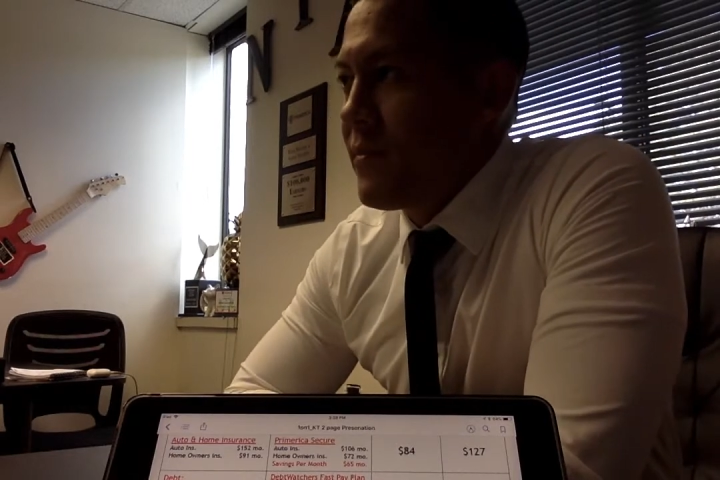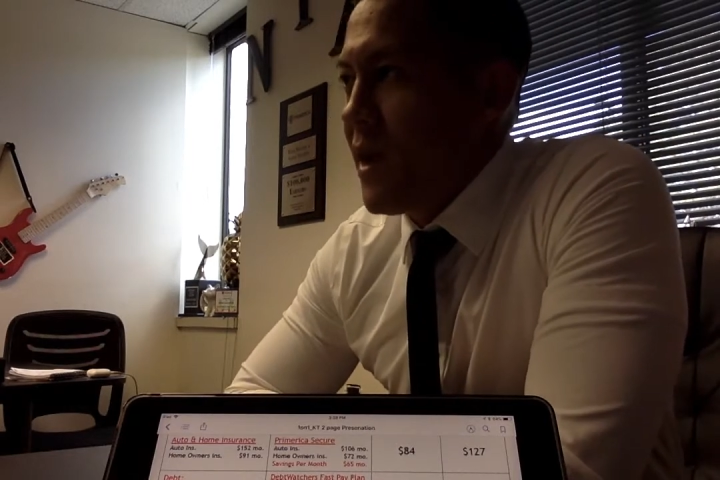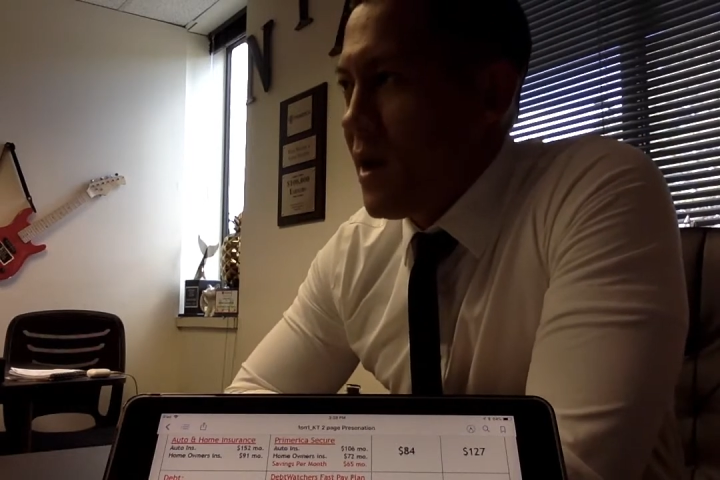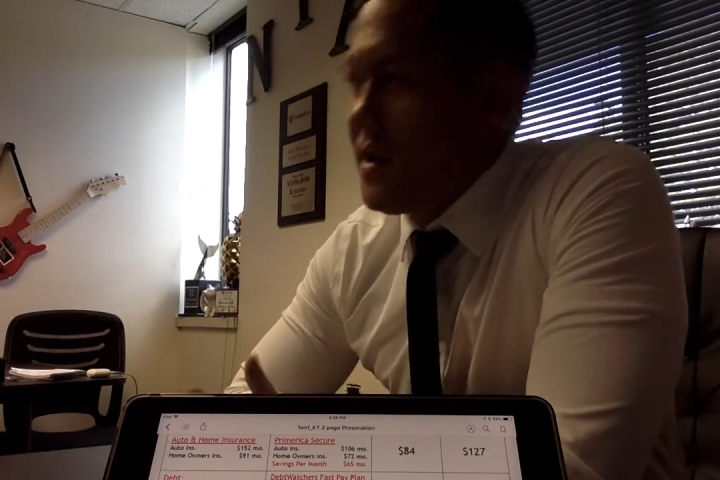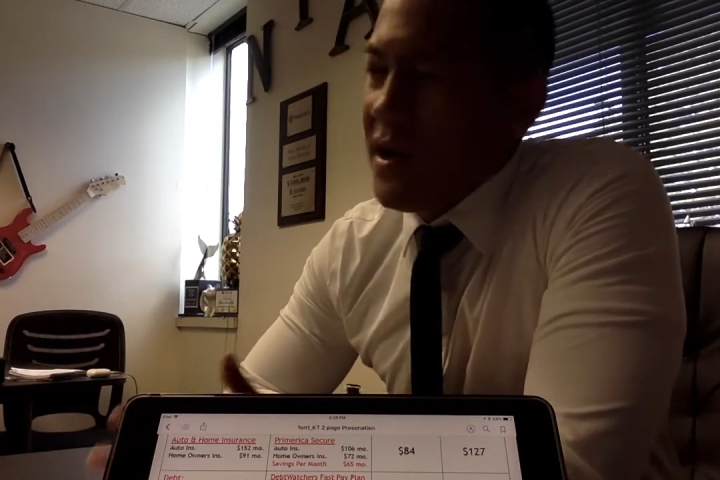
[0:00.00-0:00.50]

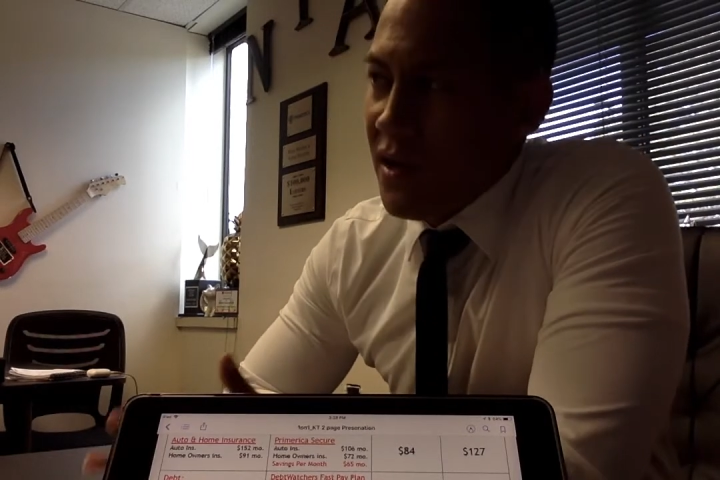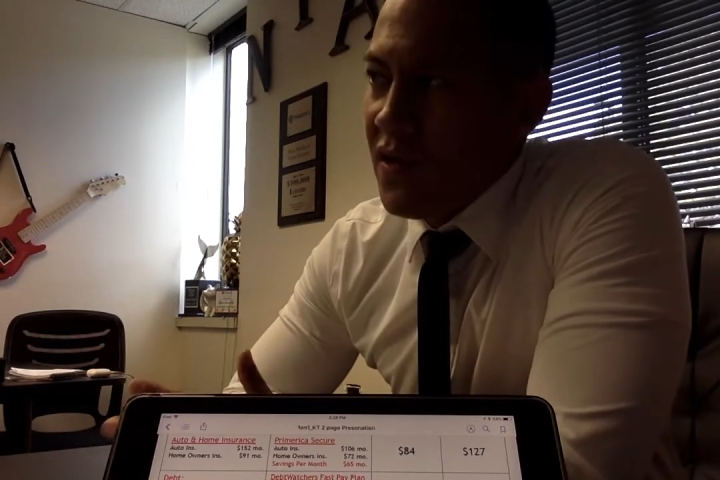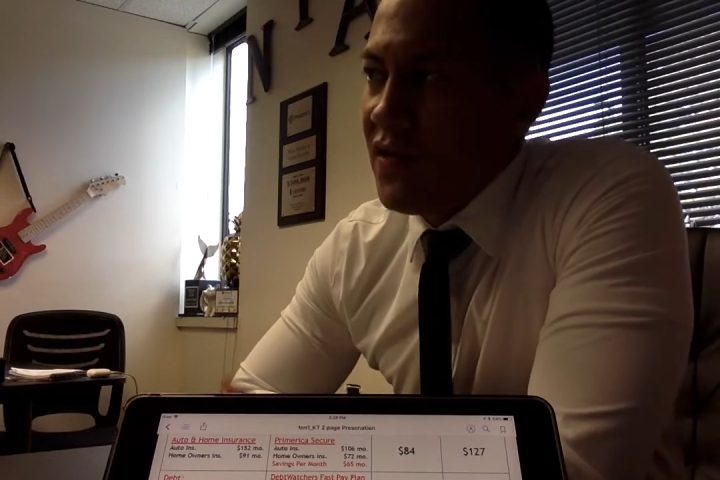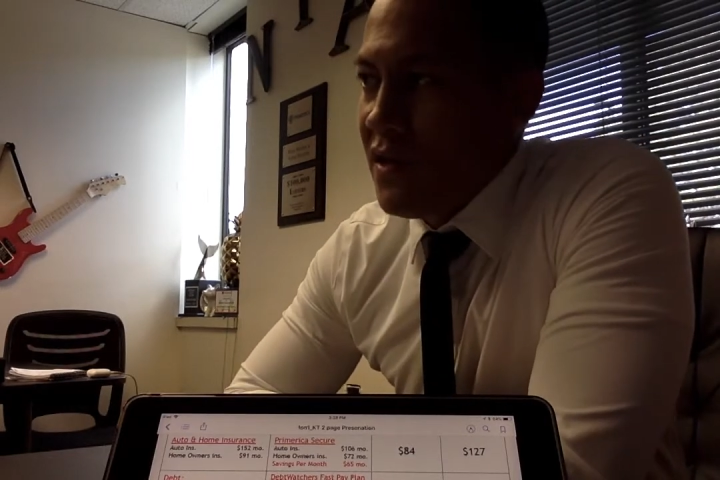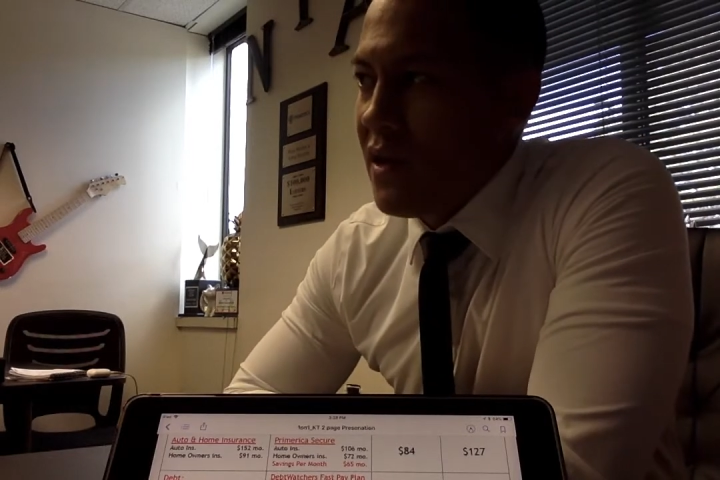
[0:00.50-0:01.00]
Yeah. Now, can you
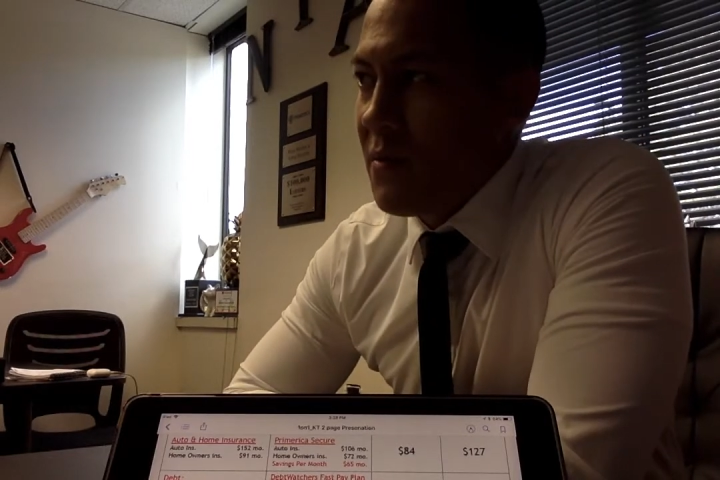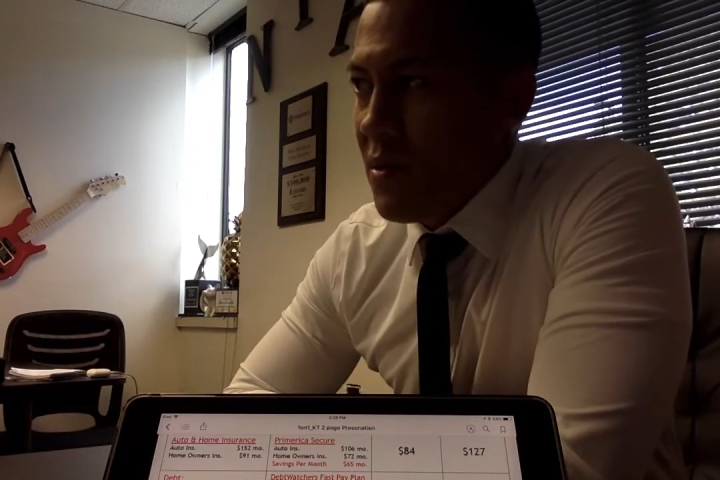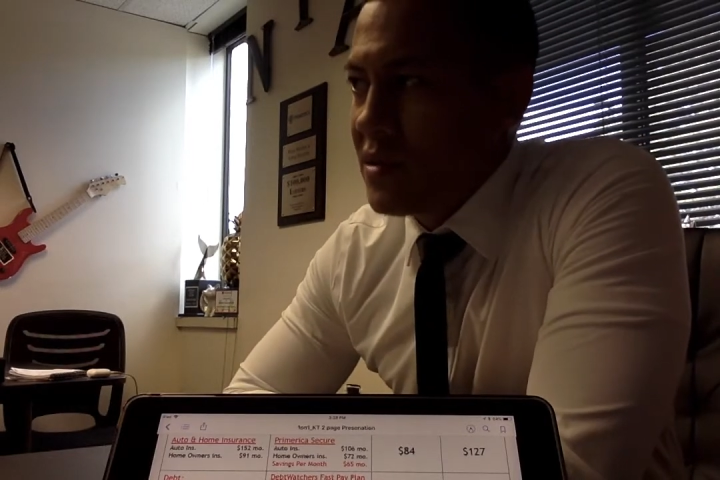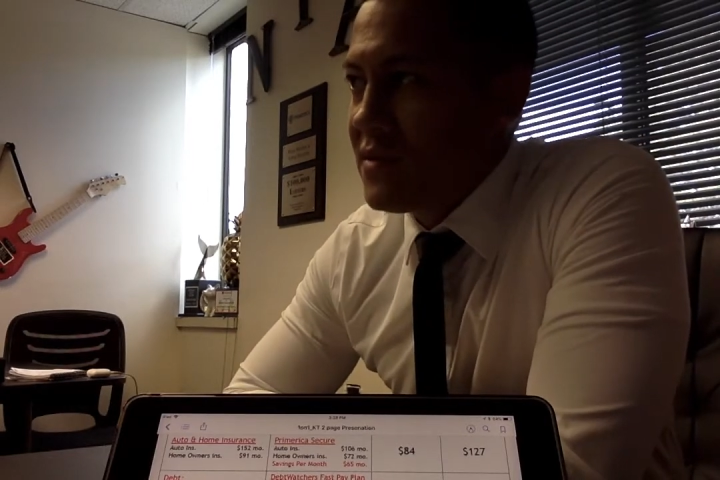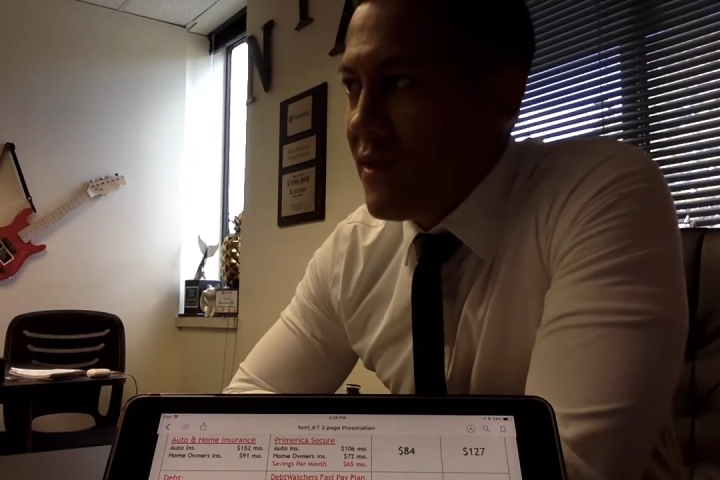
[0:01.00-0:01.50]
see the
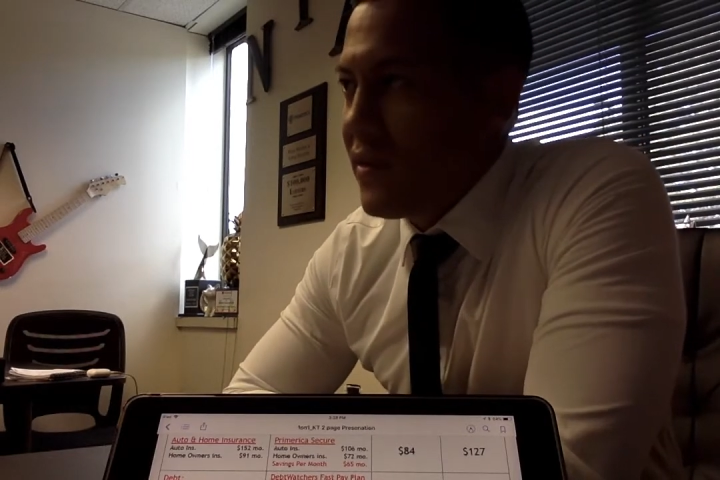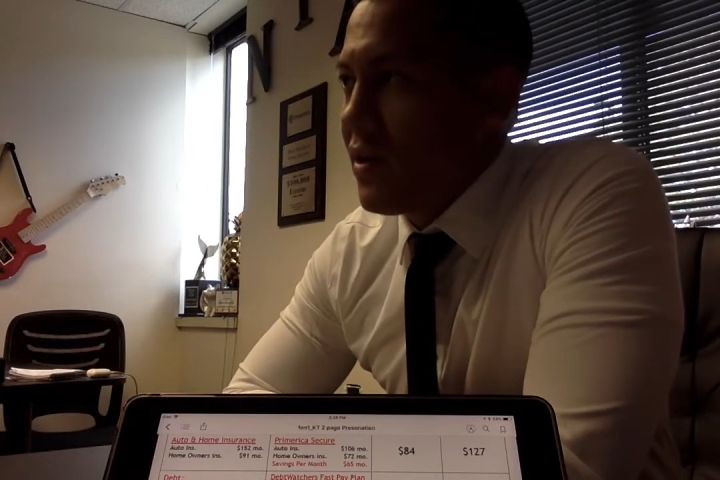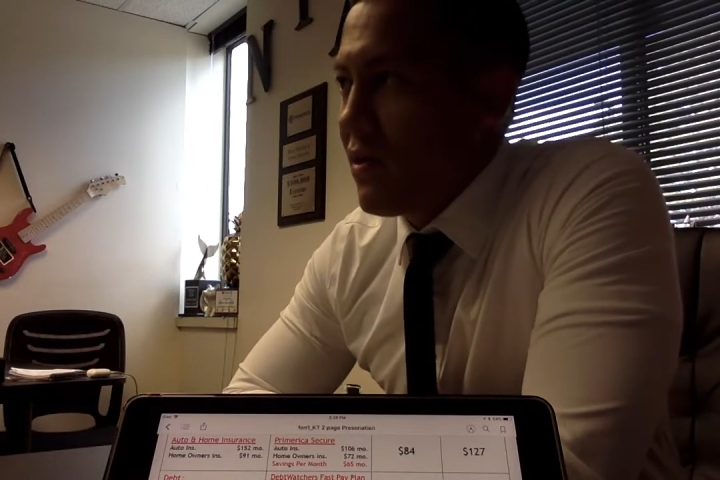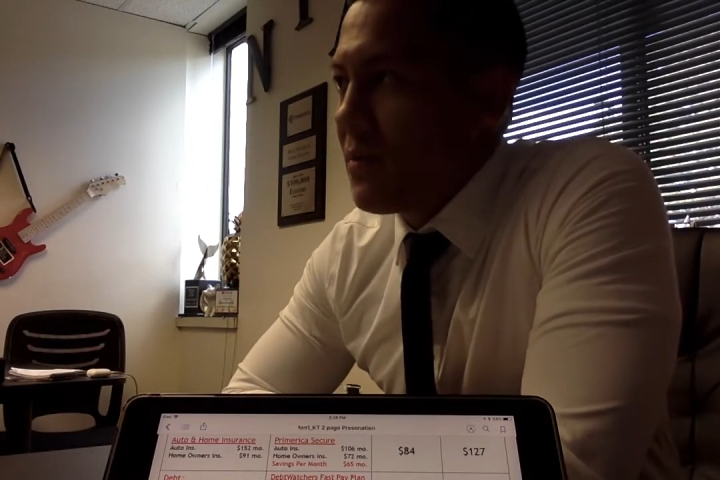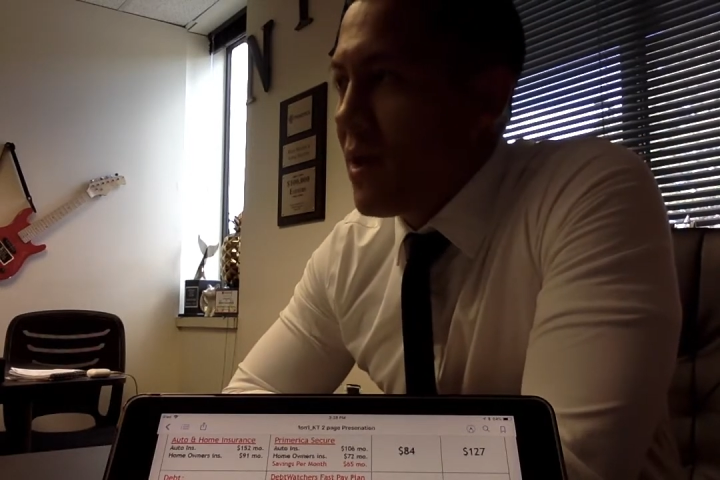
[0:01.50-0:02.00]
importance of having
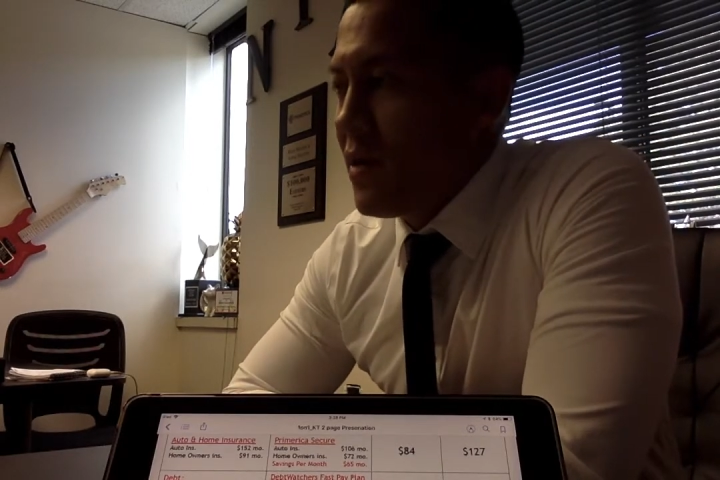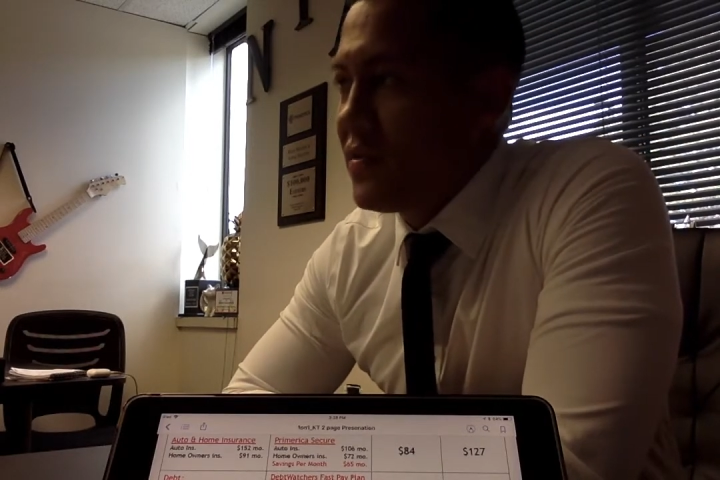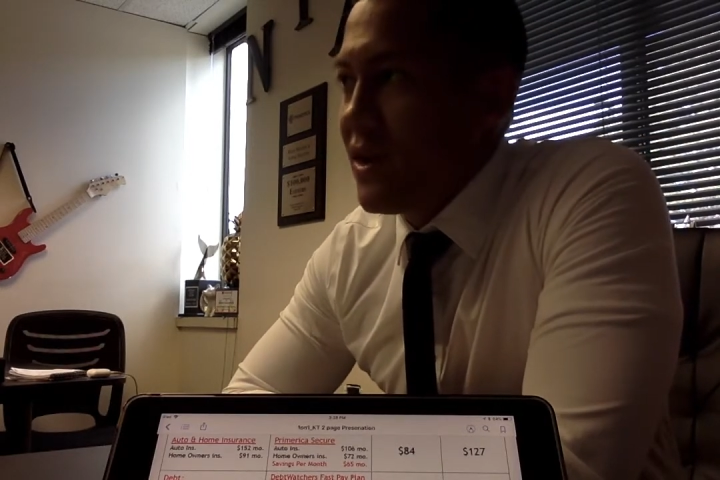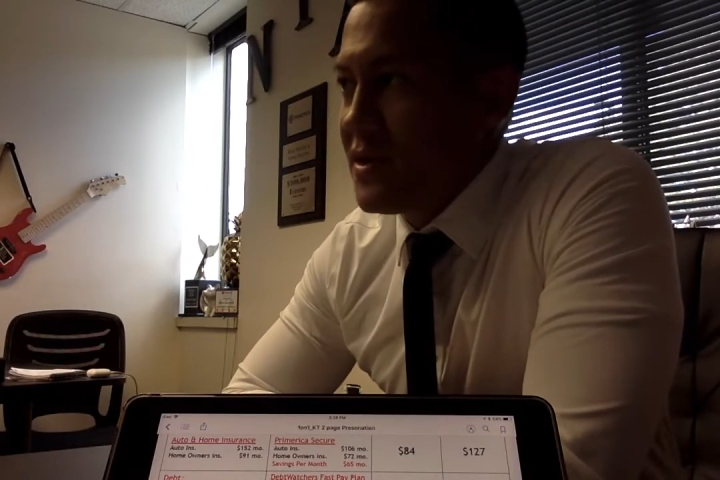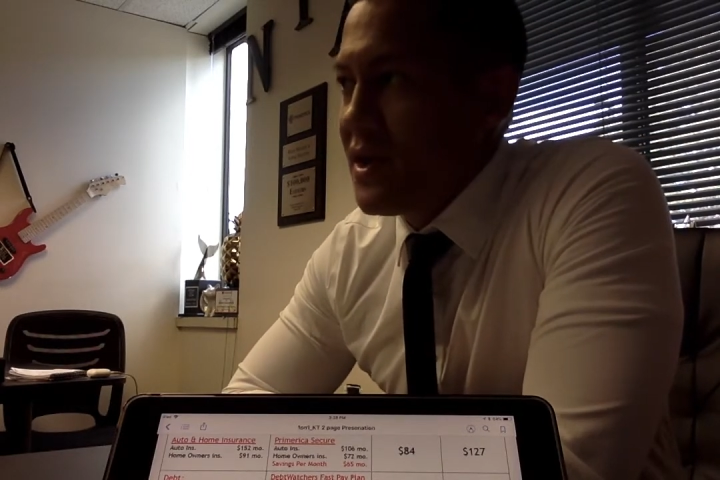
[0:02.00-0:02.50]
your own
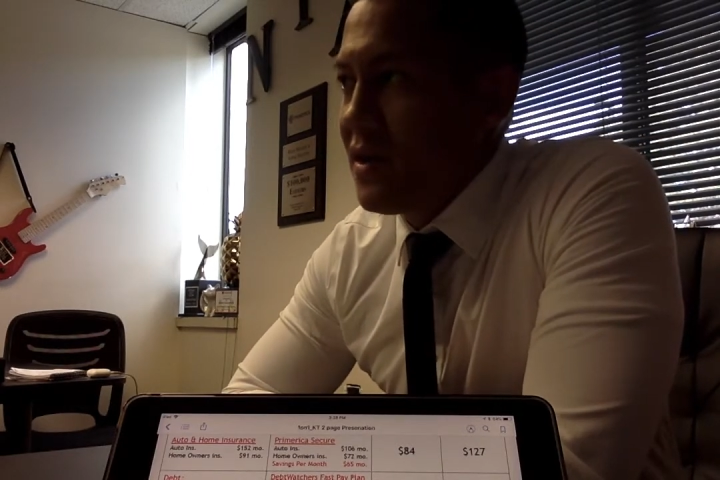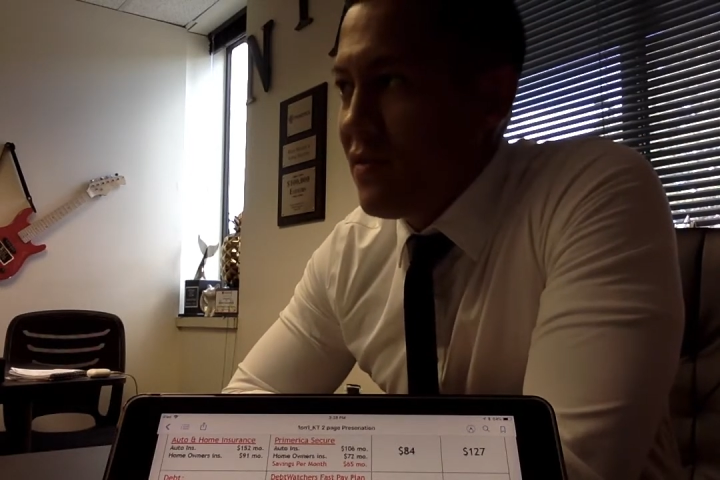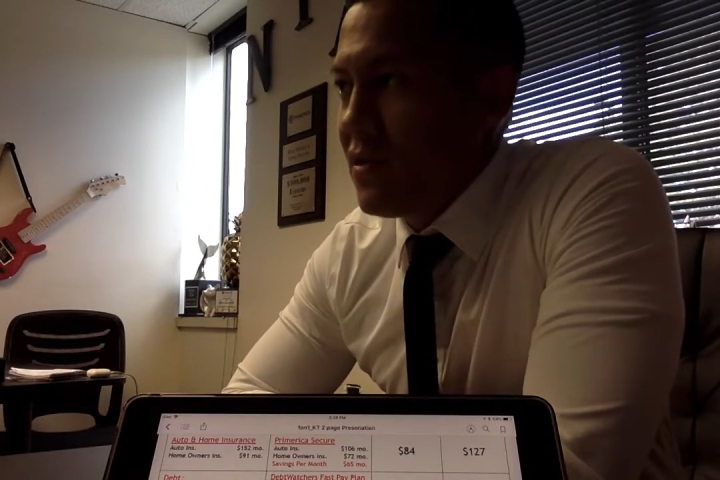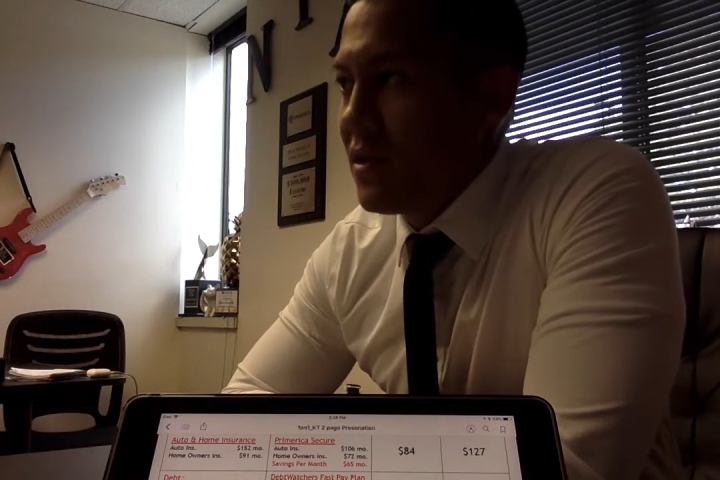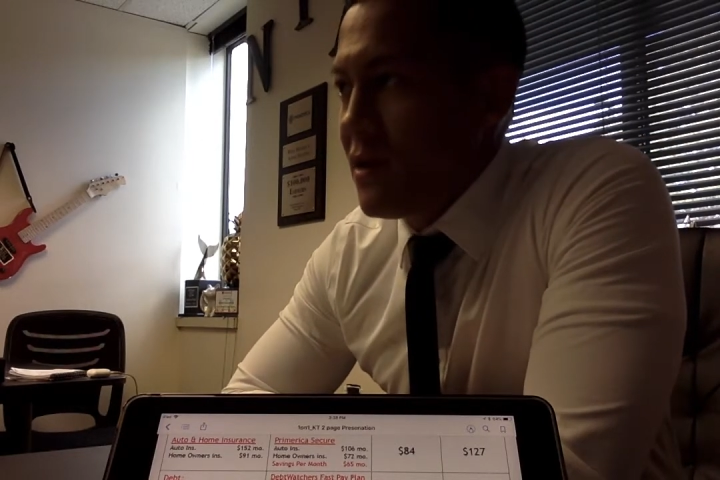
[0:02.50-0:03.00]
policy outside of work?